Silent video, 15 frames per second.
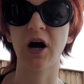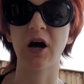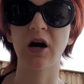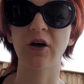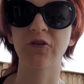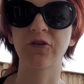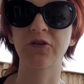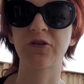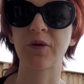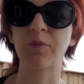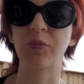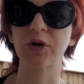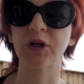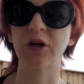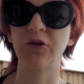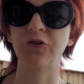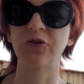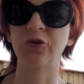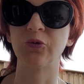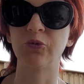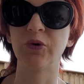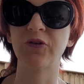ask somebody else
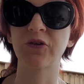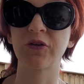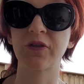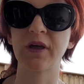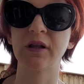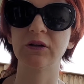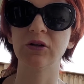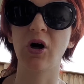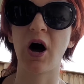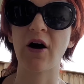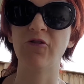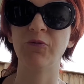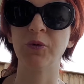to risk their life